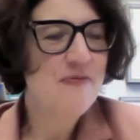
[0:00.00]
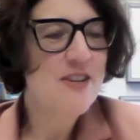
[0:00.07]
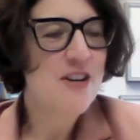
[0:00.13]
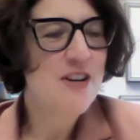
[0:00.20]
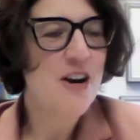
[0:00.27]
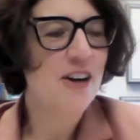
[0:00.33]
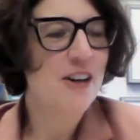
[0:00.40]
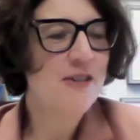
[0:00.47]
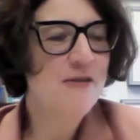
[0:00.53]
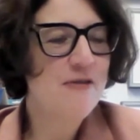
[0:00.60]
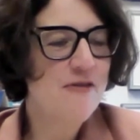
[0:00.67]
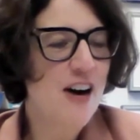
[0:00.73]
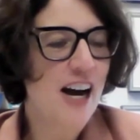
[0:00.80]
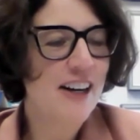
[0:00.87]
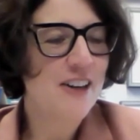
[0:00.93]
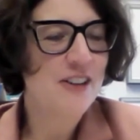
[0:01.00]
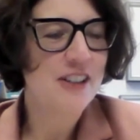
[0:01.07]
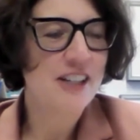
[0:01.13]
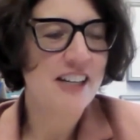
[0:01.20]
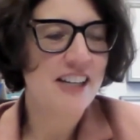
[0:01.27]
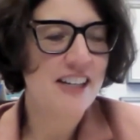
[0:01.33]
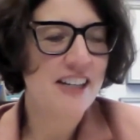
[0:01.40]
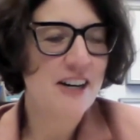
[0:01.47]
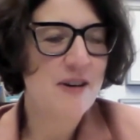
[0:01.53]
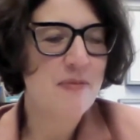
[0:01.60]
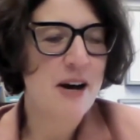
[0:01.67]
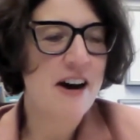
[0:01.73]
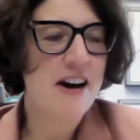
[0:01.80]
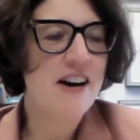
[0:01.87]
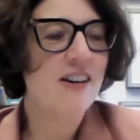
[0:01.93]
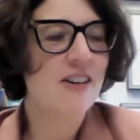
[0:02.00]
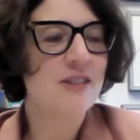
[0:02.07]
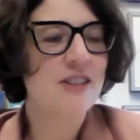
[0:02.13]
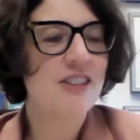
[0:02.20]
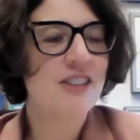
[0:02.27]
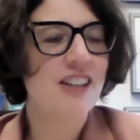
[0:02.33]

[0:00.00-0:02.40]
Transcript: talk finally about